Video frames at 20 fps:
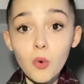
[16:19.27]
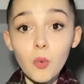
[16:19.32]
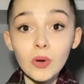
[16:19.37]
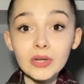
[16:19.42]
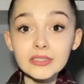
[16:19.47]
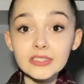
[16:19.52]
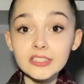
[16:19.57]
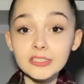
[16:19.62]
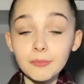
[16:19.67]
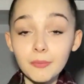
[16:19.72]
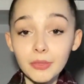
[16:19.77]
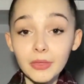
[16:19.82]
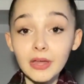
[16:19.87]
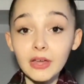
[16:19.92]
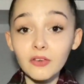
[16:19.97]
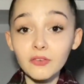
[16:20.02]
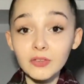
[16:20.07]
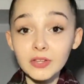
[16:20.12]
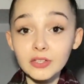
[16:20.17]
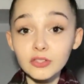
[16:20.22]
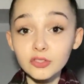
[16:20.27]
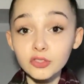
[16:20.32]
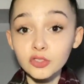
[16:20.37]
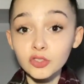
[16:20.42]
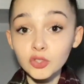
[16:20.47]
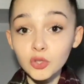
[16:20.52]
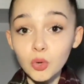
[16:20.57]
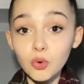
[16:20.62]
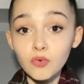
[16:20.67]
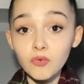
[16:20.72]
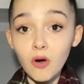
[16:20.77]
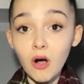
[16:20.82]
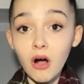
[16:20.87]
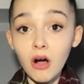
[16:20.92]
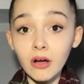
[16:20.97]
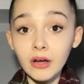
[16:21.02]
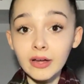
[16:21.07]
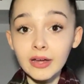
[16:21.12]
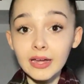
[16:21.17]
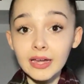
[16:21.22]
When something feels so
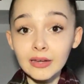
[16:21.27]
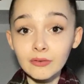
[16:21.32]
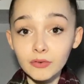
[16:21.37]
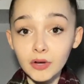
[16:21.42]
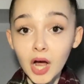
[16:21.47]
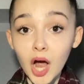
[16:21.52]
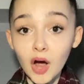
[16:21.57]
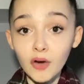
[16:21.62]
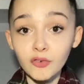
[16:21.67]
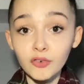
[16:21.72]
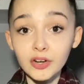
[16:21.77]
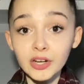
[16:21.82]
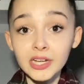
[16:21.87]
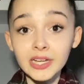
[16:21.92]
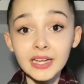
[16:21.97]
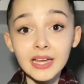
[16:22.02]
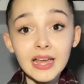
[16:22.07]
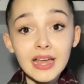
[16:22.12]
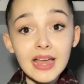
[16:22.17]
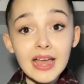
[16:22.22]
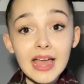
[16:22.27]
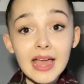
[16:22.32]
wrong in recovery,